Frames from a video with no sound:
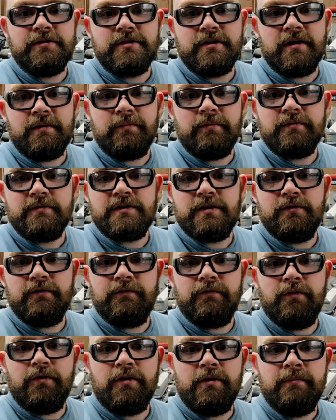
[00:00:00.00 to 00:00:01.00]
truck soon
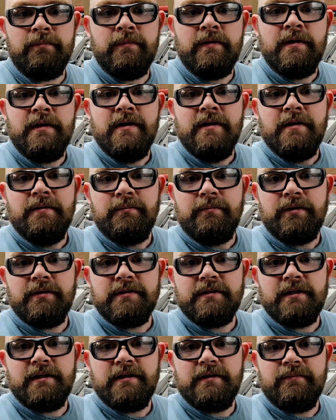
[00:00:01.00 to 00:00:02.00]
for him.
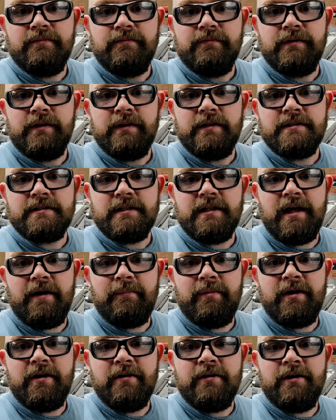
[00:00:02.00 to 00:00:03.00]
But it's a lot
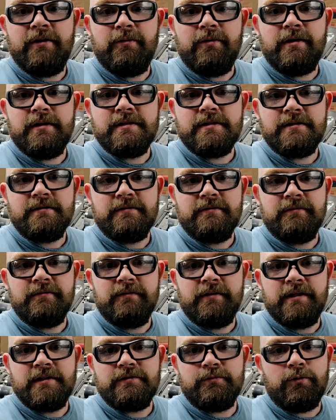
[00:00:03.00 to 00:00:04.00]
better than it was.
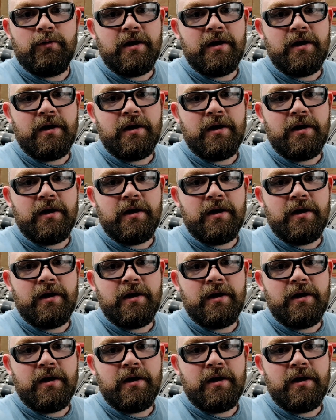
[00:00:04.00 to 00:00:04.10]
Thanks for